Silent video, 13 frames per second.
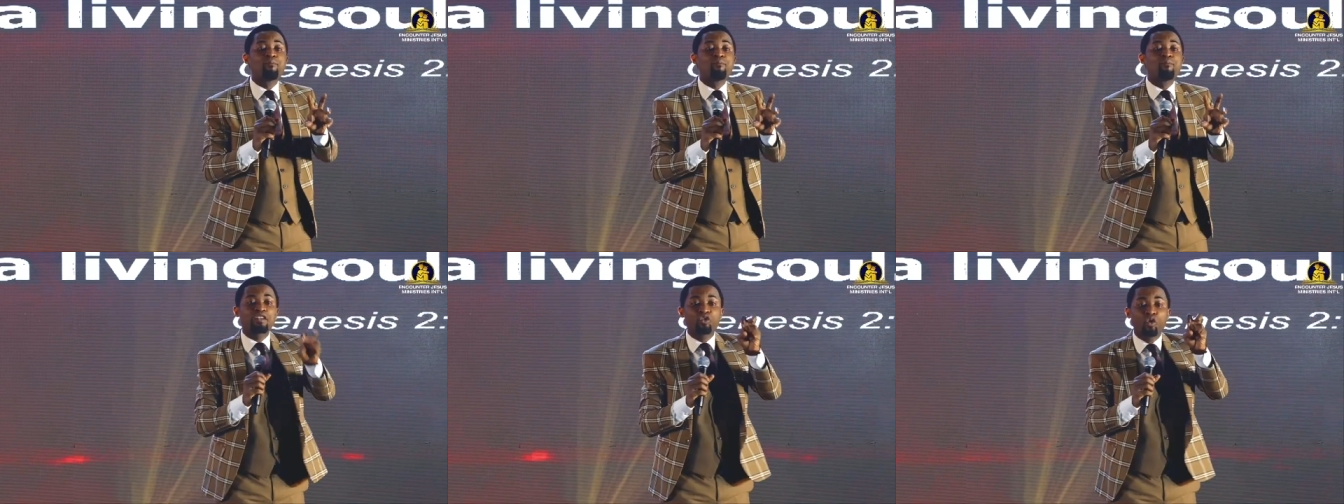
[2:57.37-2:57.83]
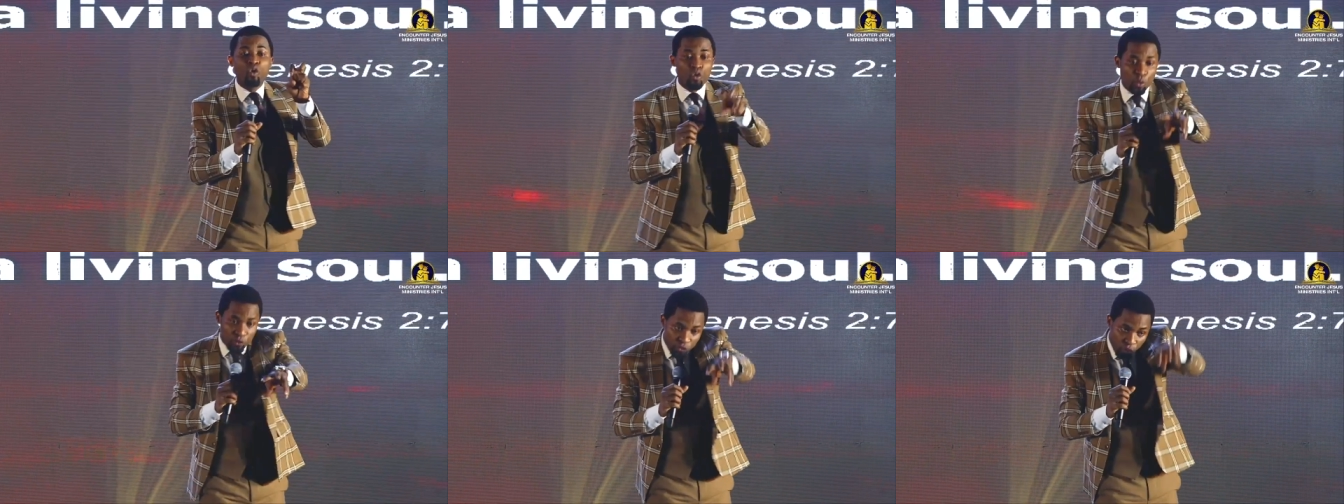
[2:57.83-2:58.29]
breath go,
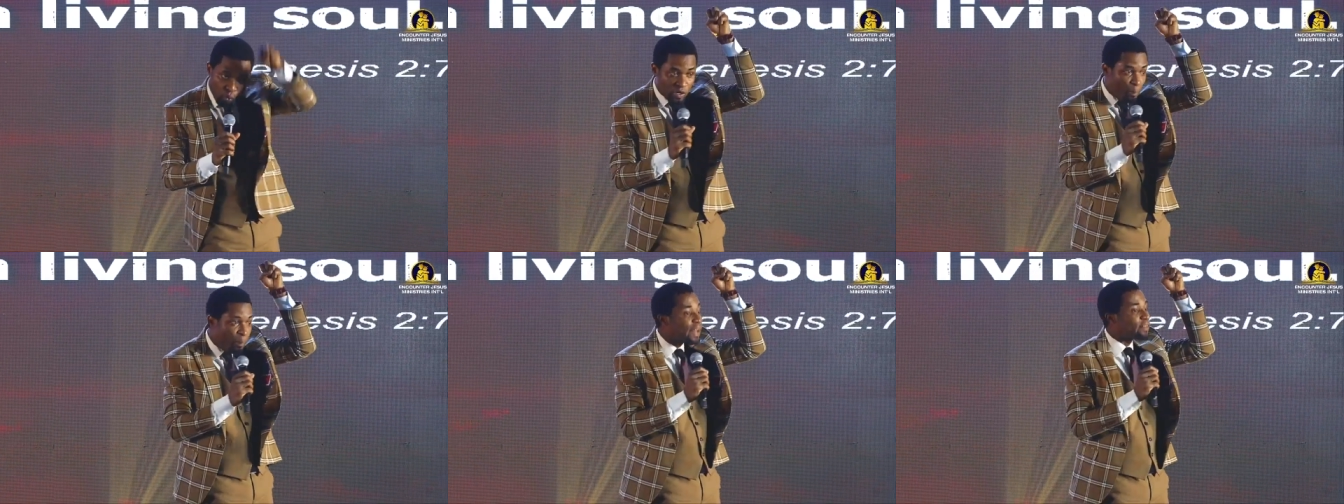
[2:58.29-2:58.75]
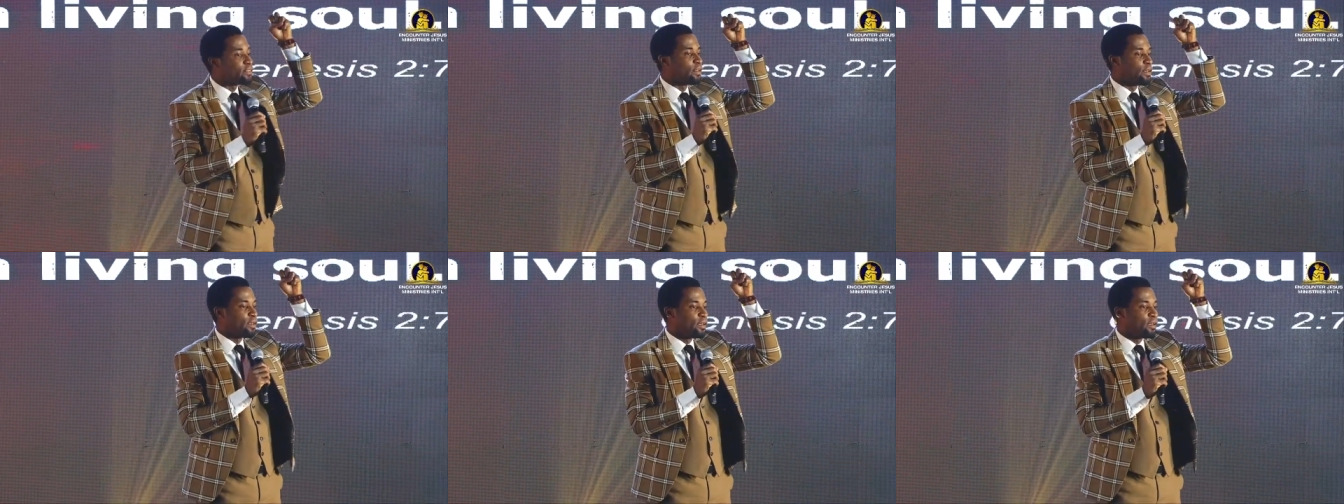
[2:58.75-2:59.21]
your soul departs.
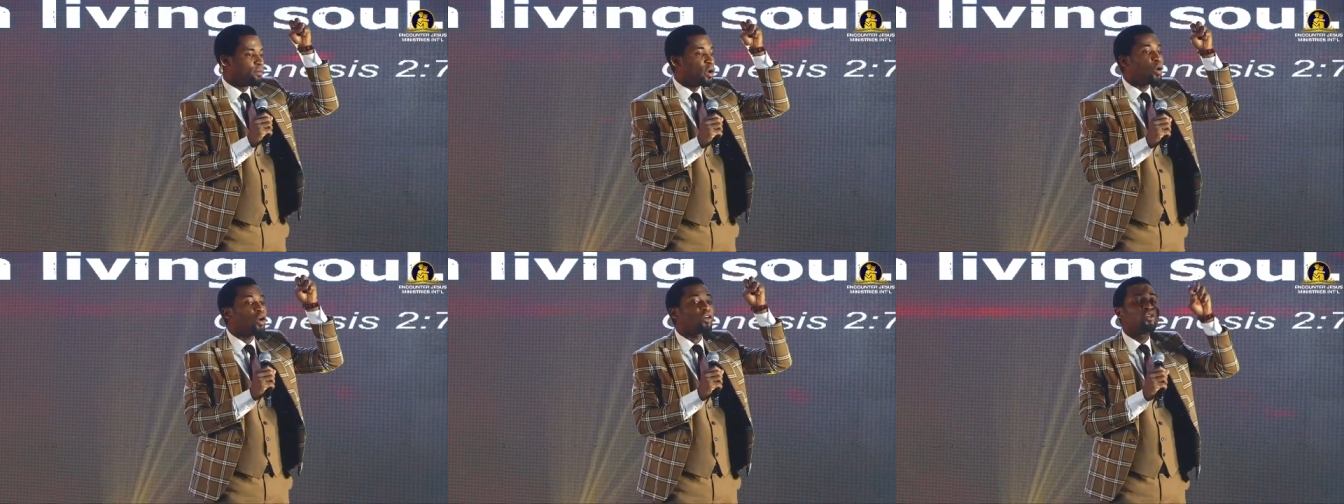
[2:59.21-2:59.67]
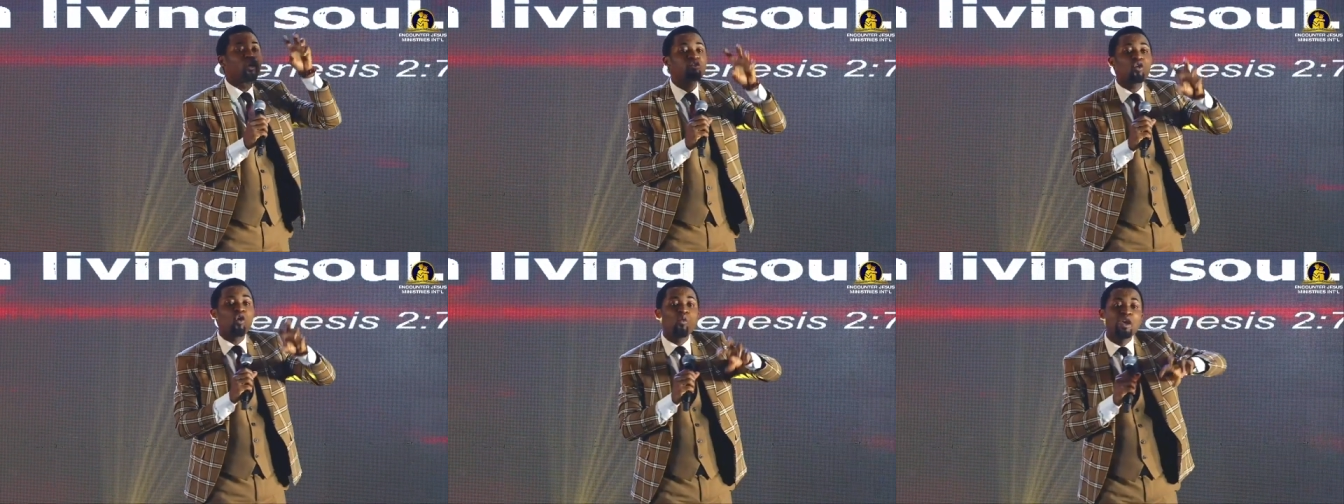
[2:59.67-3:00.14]
Because your
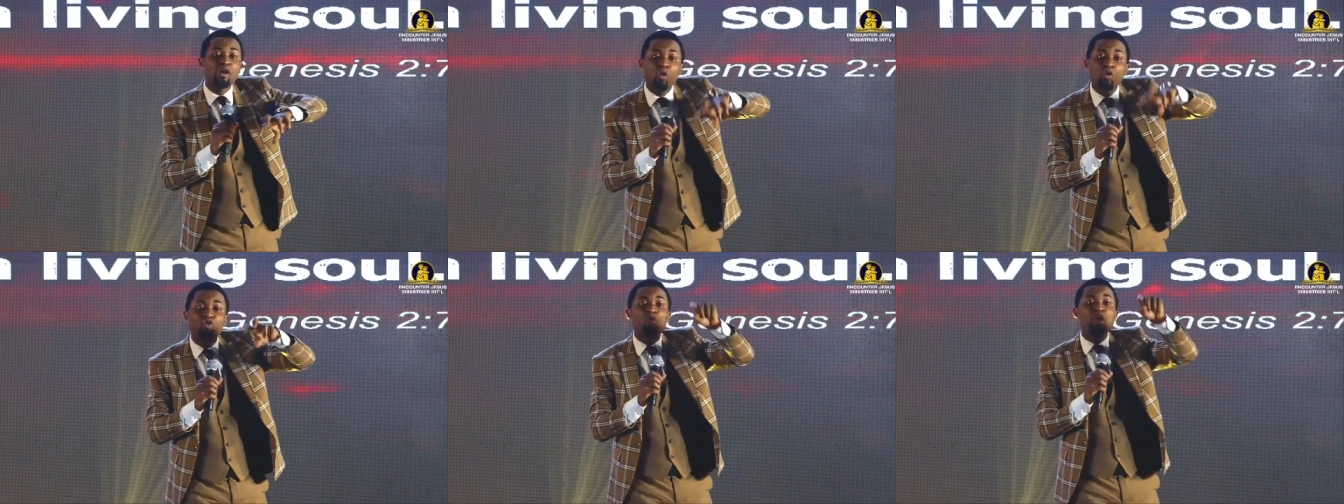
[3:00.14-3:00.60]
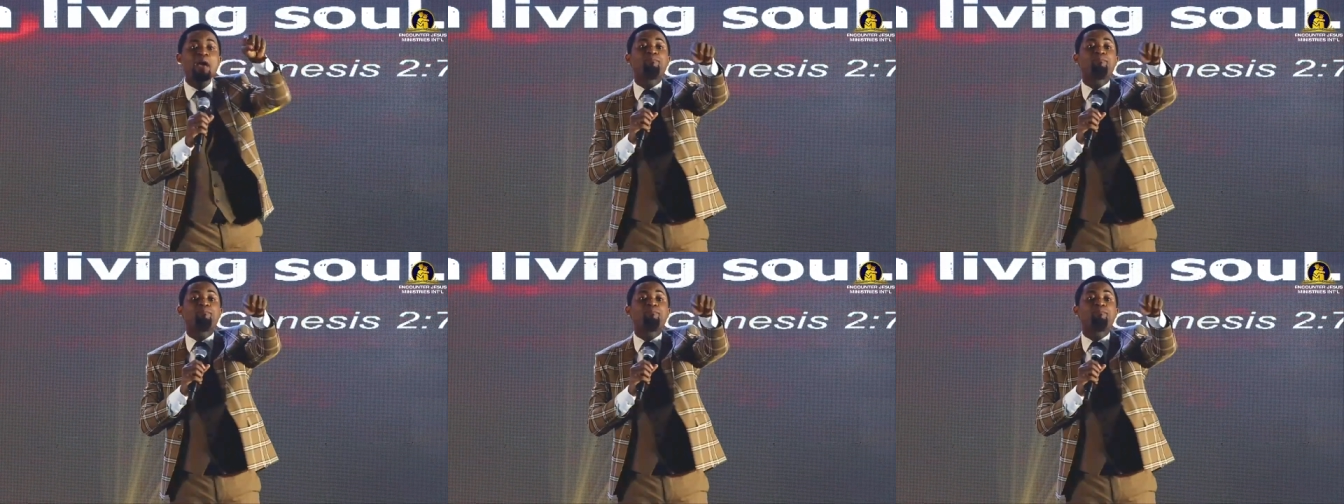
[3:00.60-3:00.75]
soul will go to where